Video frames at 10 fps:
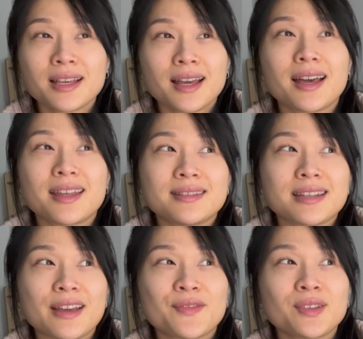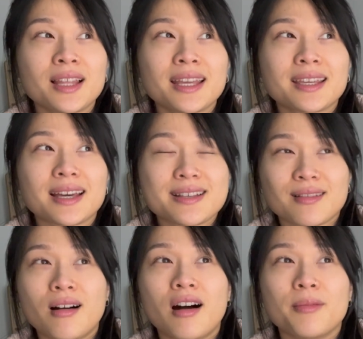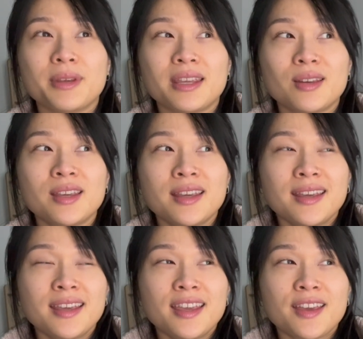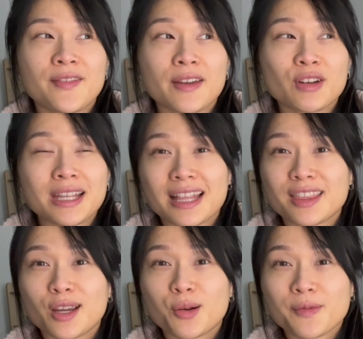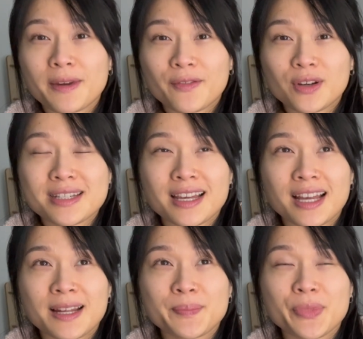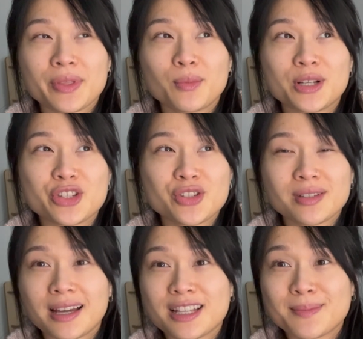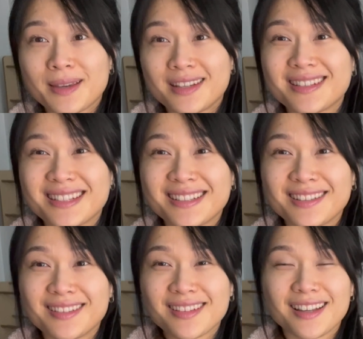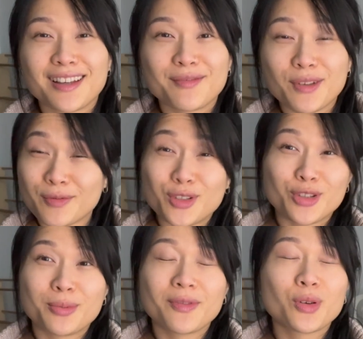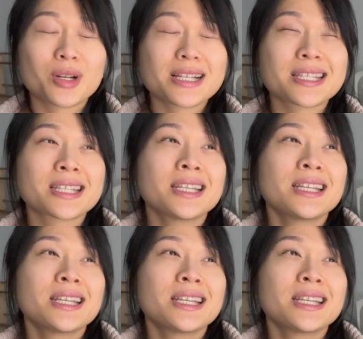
And I feel like as a hobby, if I ever get there with my free time, which I spend on YouTube of course,